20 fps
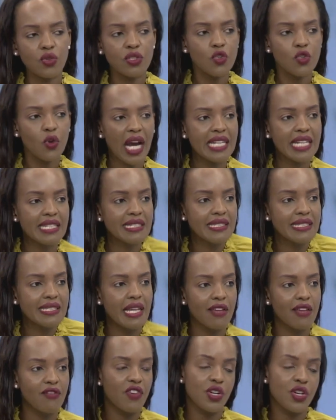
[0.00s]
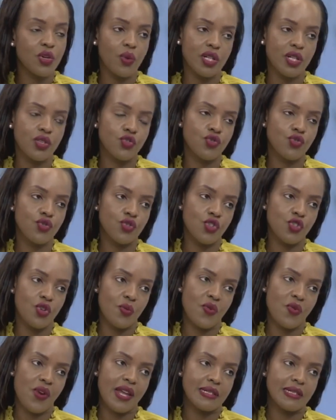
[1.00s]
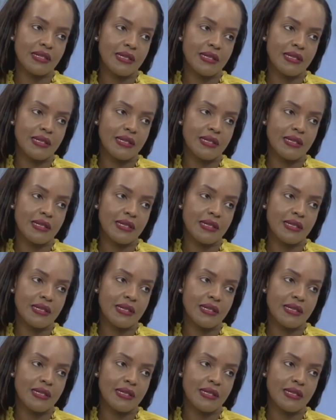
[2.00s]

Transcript: you can't stay very well true to your brand.